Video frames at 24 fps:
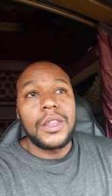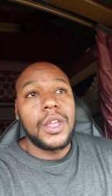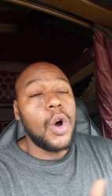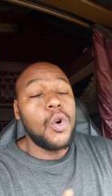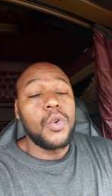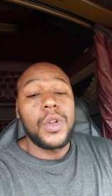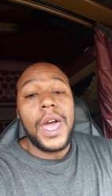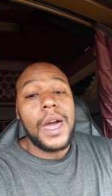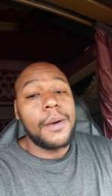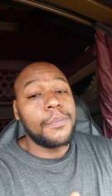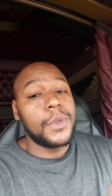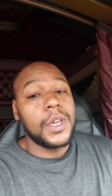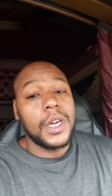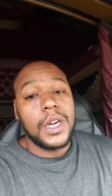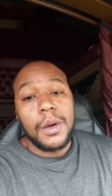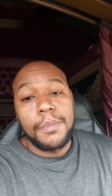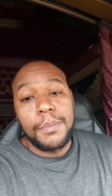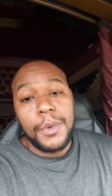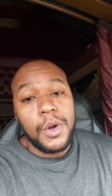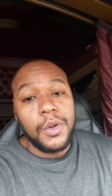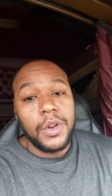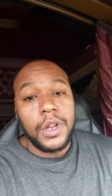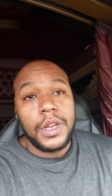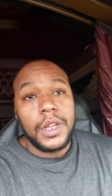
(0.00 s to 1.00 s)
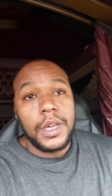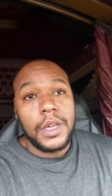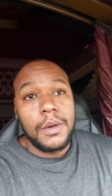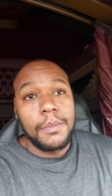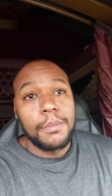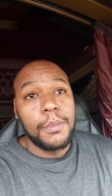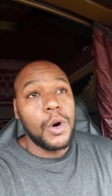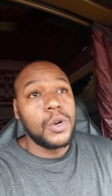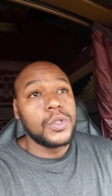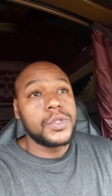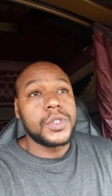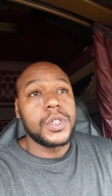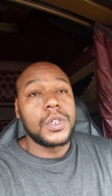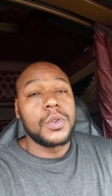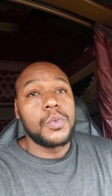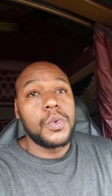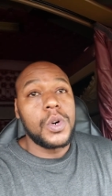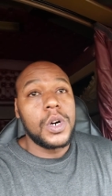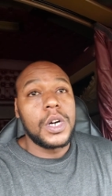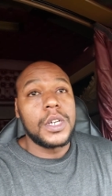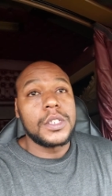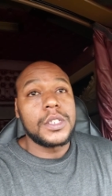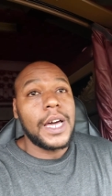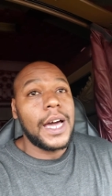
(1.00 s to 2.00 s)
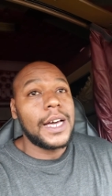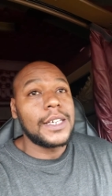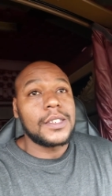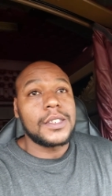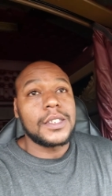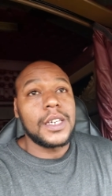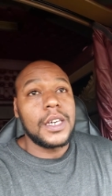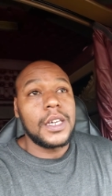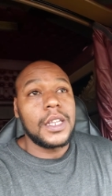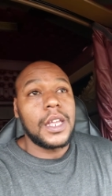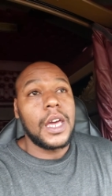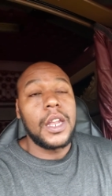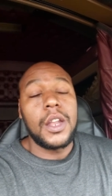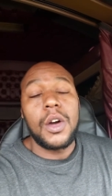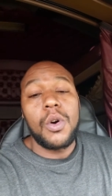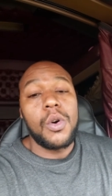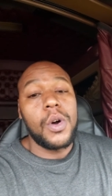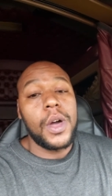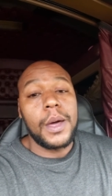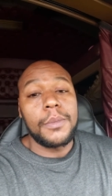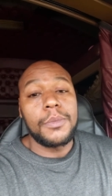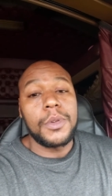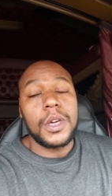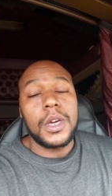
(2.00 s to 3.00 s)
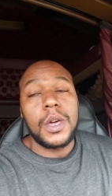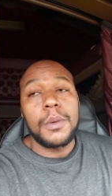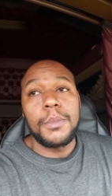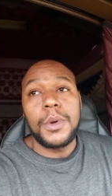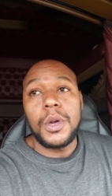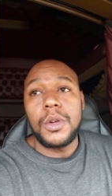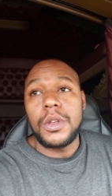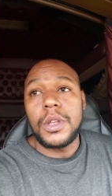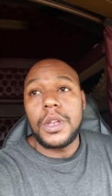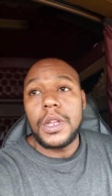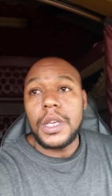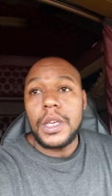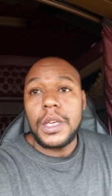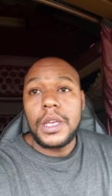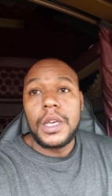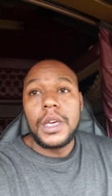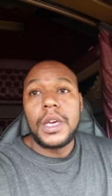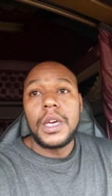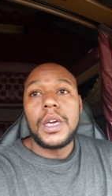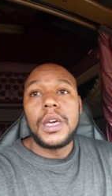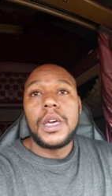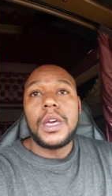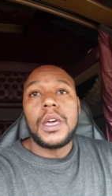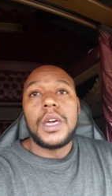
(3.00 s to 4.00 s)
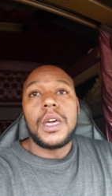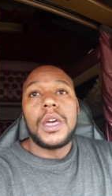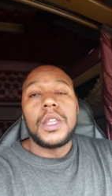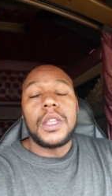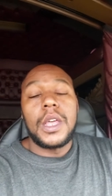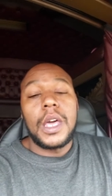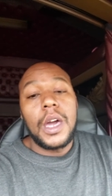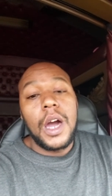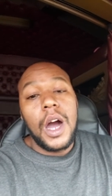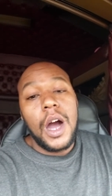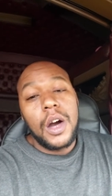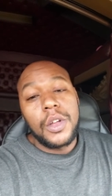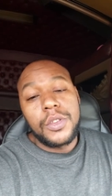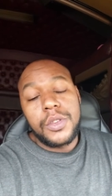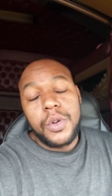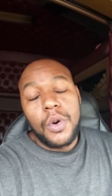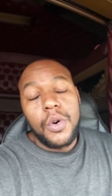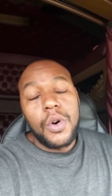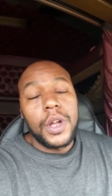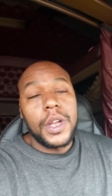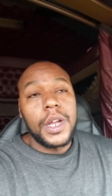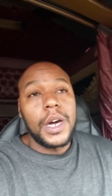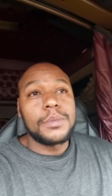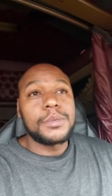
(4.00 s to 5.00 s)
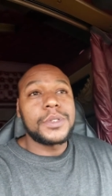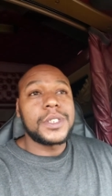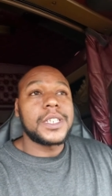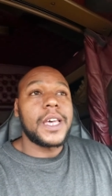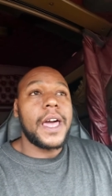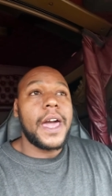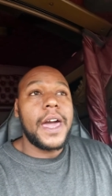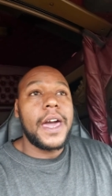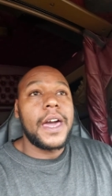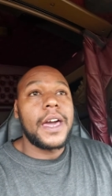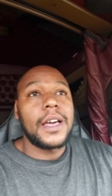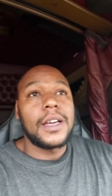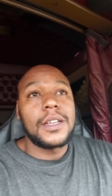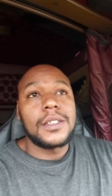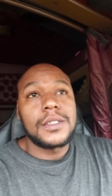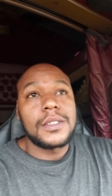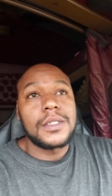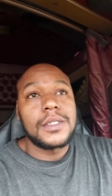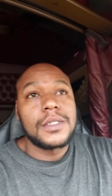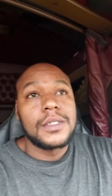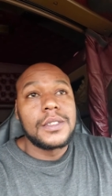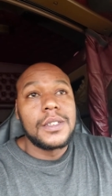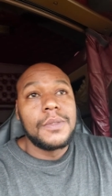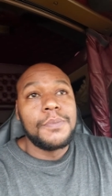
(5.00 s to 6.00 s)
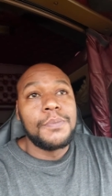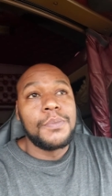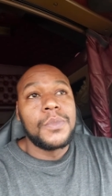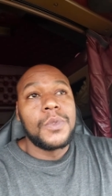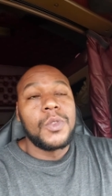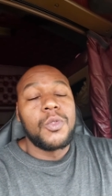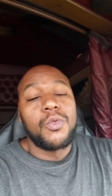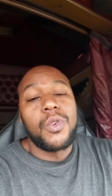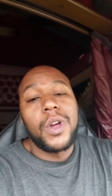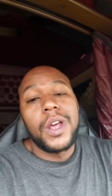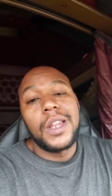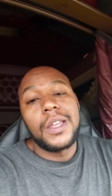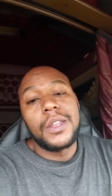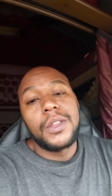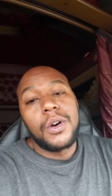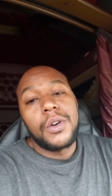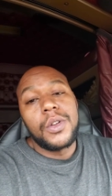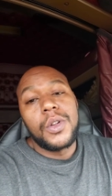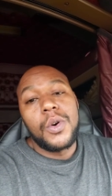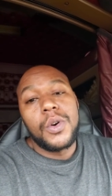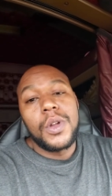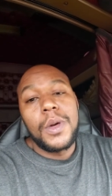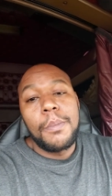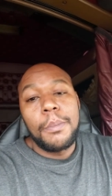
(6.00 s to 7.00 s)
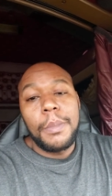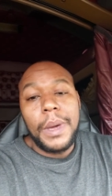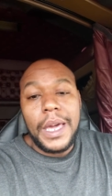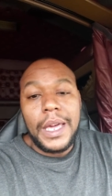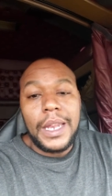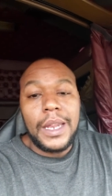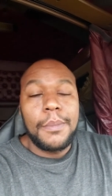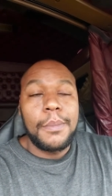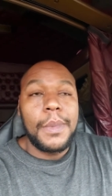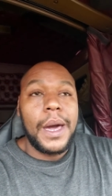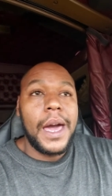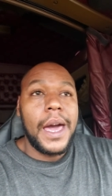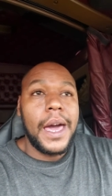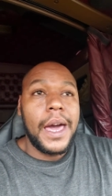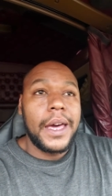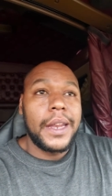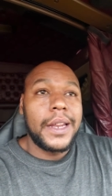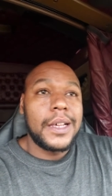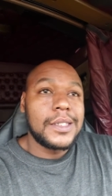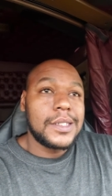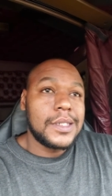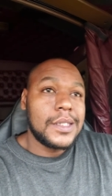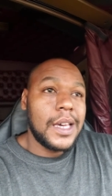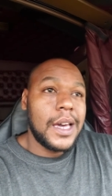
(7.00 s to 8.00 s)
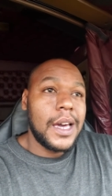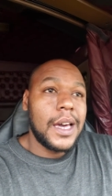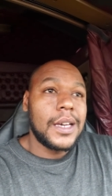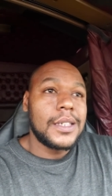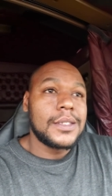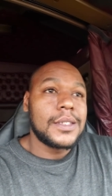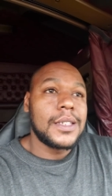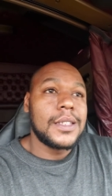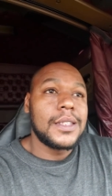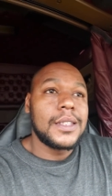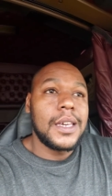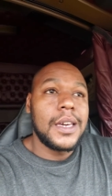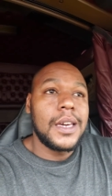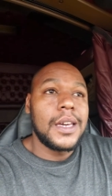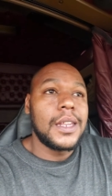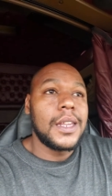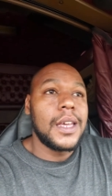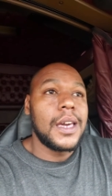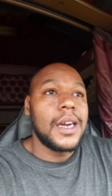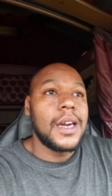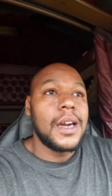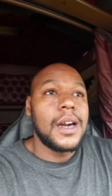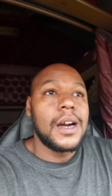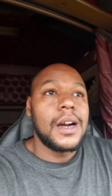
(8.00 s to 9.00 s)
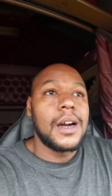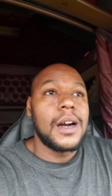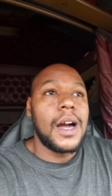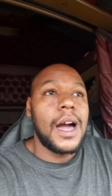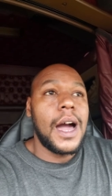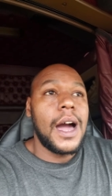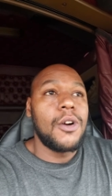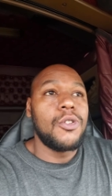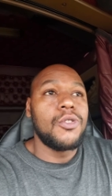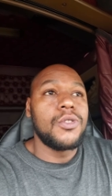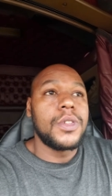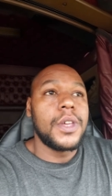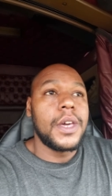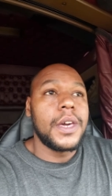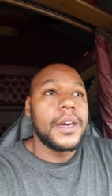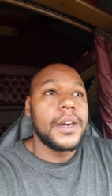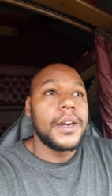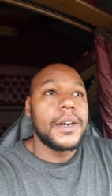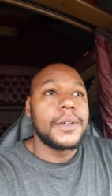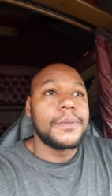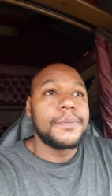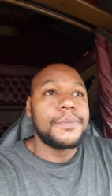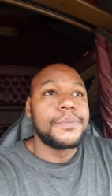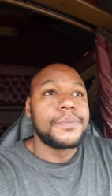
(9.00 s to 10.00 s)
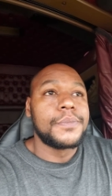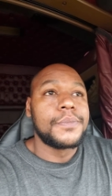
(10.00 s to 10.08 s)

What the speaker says: don't help the community. Most of the ones I see, they don't help the community. They all throwing up signs, really don't know the meaning behind the signs, and then they are out there